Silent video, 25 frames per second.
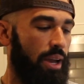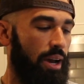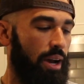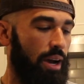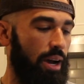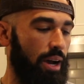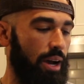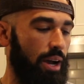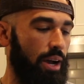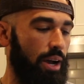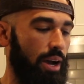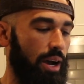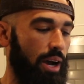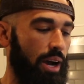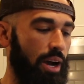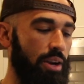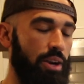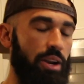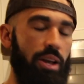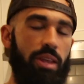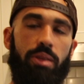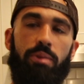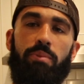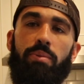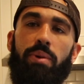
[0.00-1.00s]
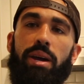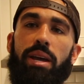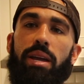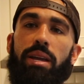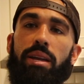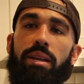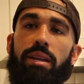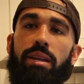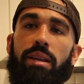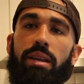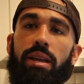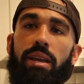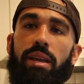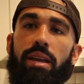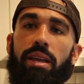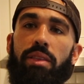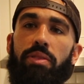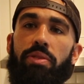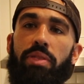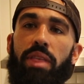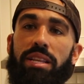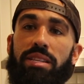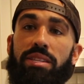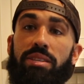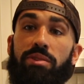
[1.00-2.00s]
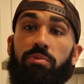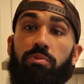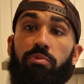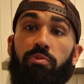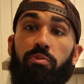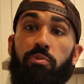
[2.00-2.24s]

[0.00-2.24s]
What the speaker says: Another way that